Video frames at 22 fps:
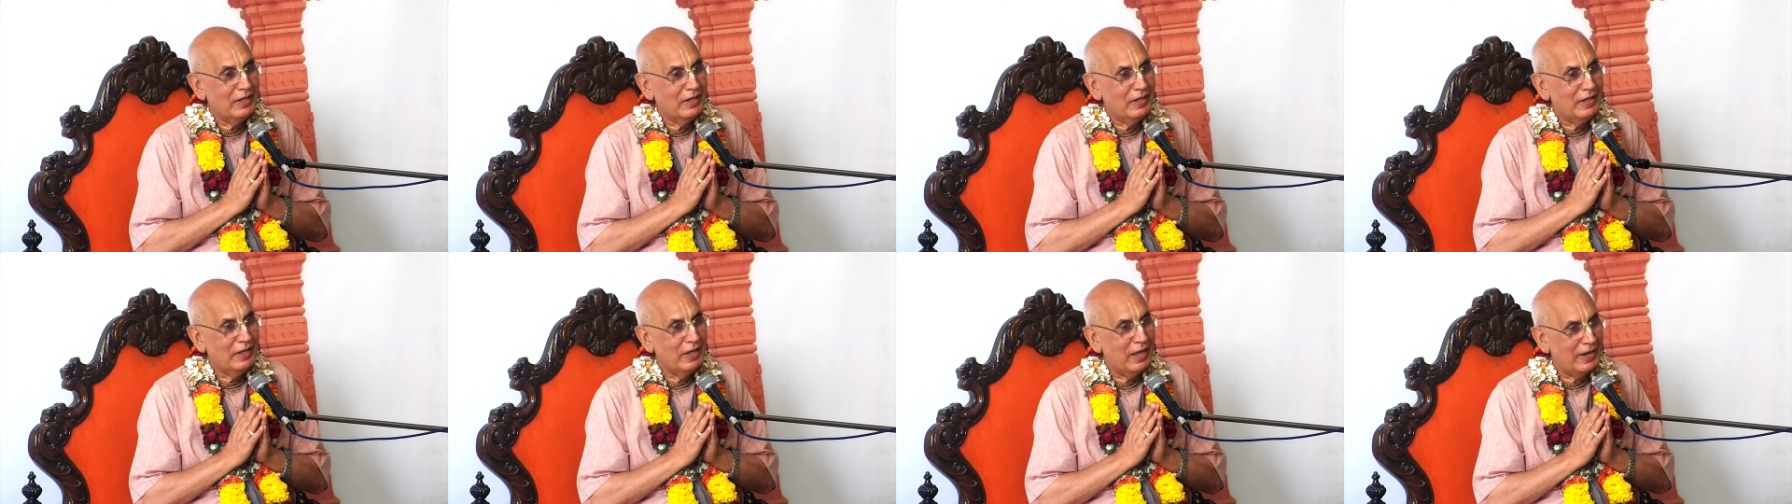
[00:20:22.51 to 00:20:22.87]

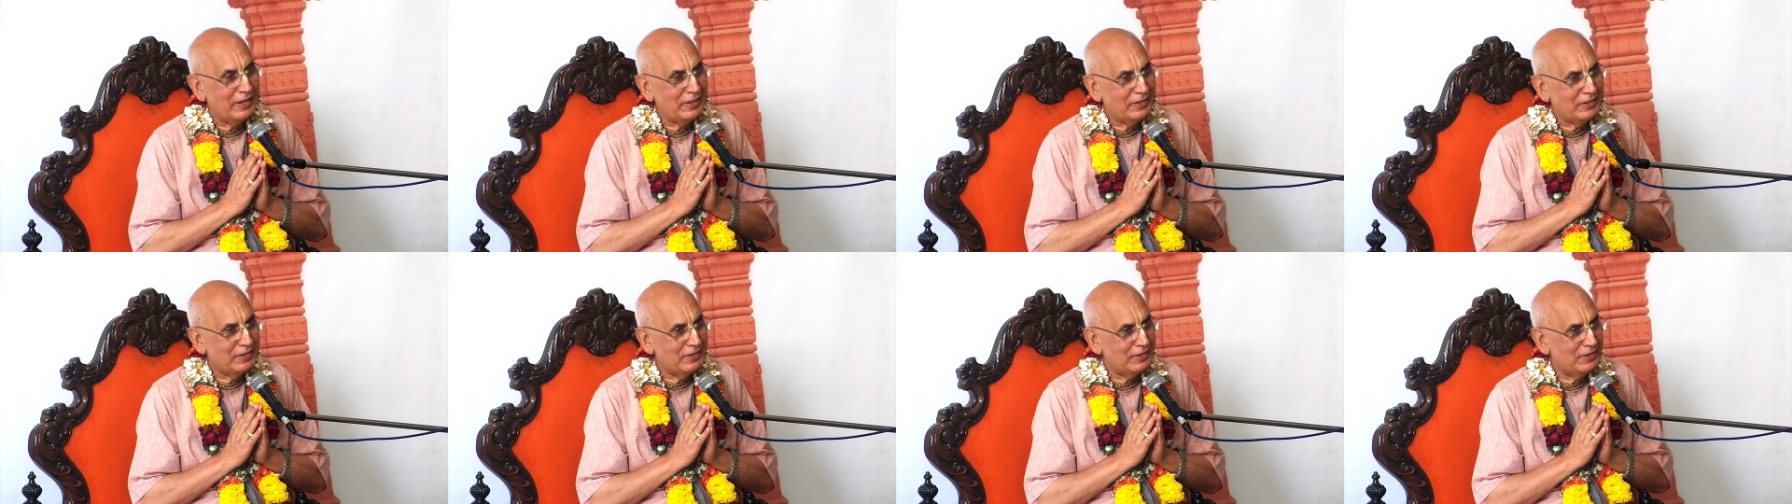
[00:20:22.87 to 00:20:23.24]
he
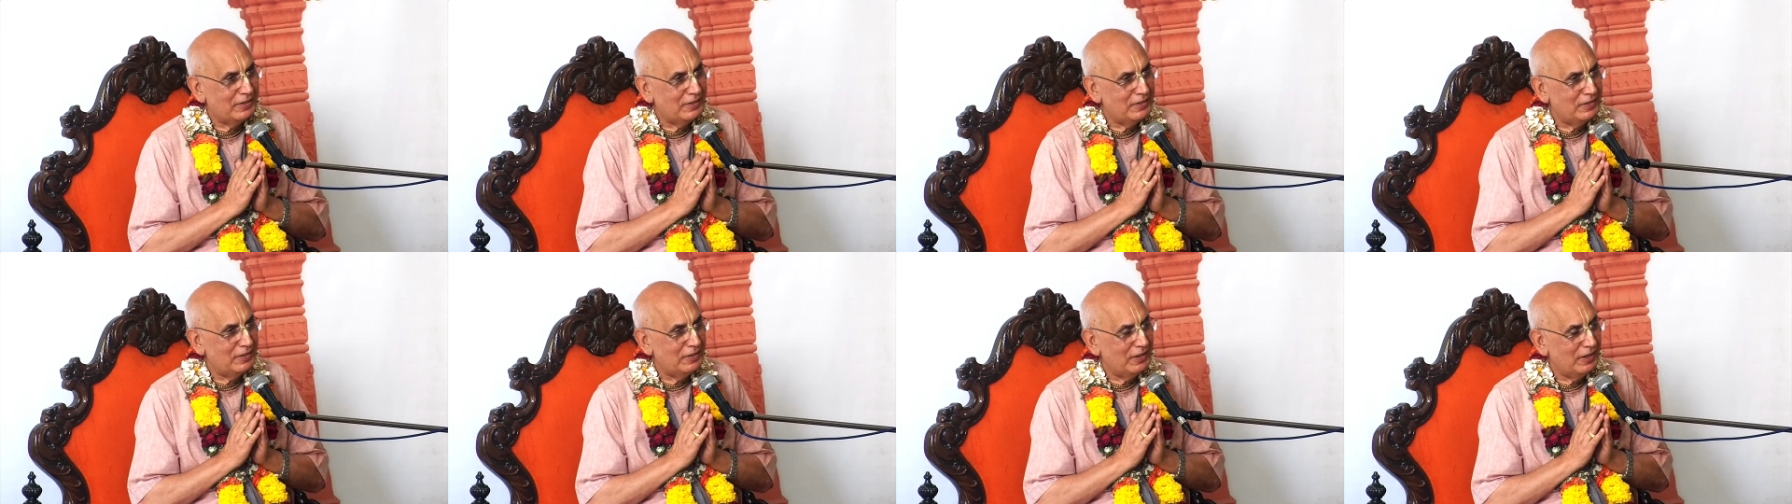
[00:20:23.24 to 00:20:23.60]
entered
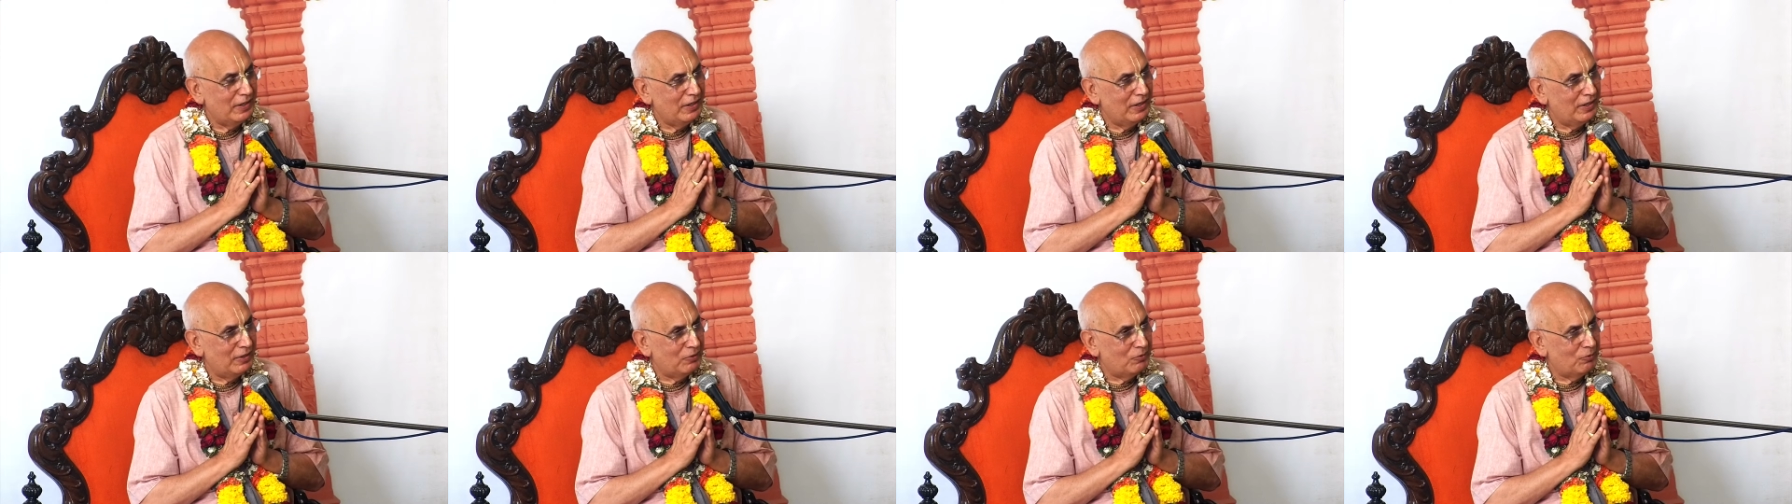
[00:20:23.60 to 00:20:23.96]

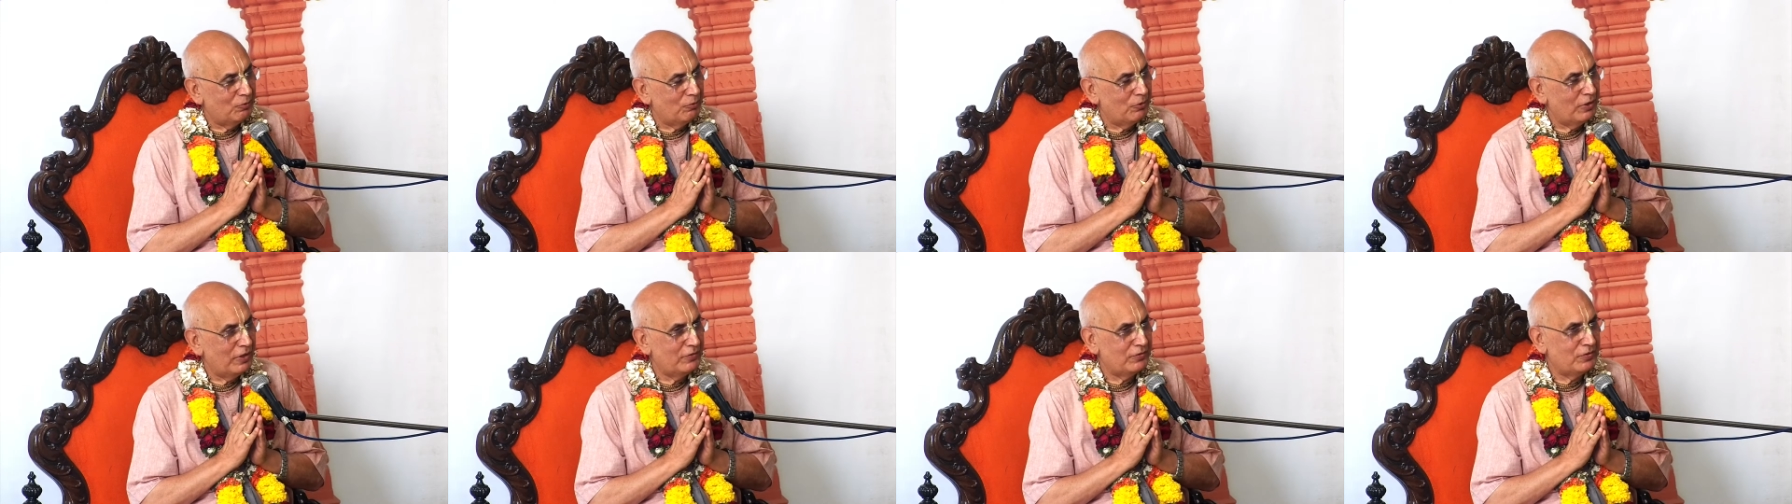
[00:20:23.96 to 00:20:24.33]
into
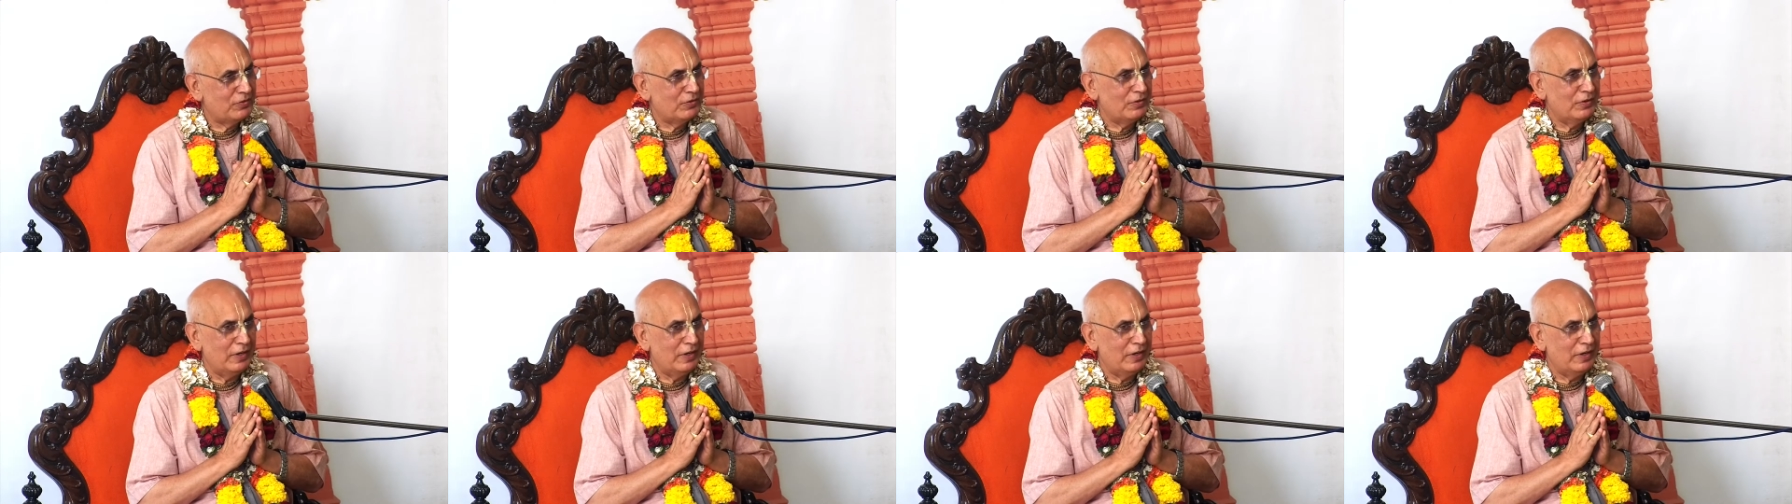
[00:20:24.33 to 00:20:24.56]
his